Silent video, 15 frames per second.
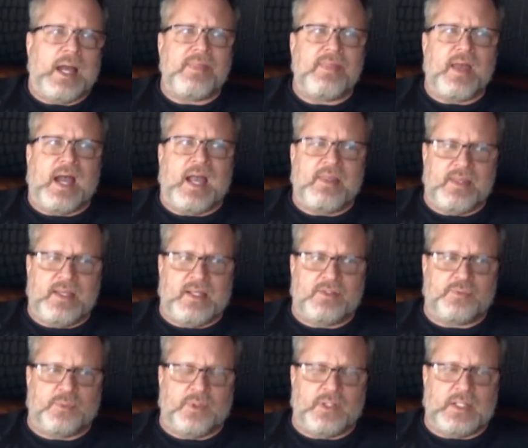I think
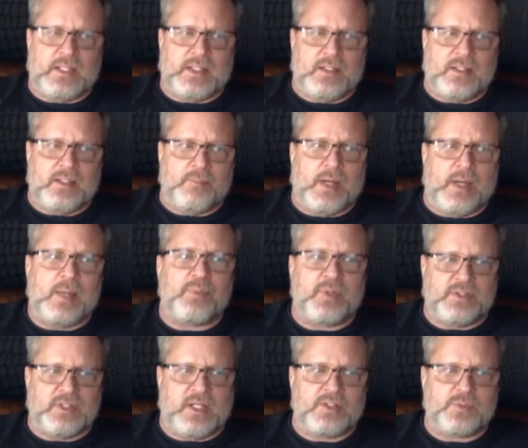it's really, in my
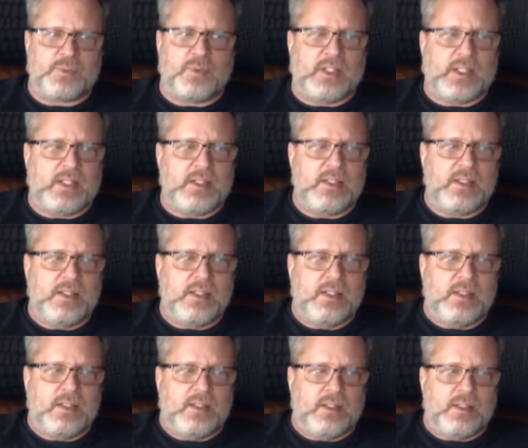opinion, it's really
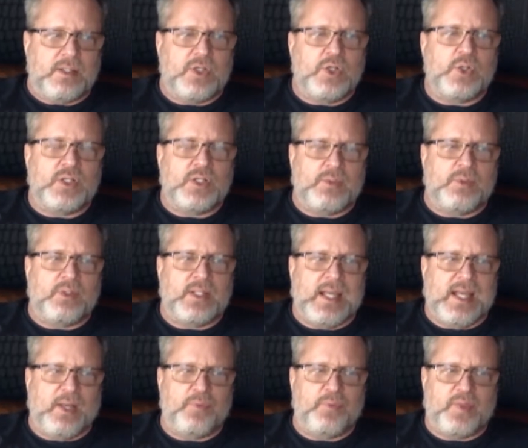good and really
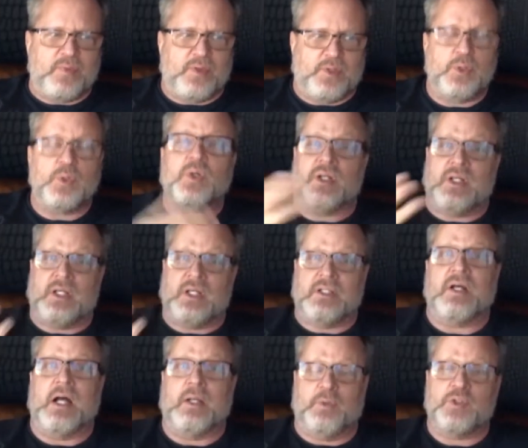healthy that you can
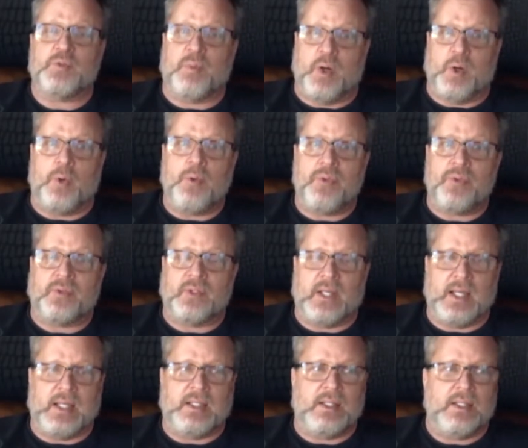acknowledge both.
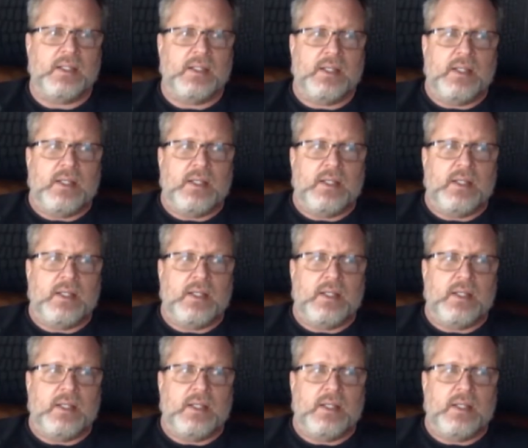Like,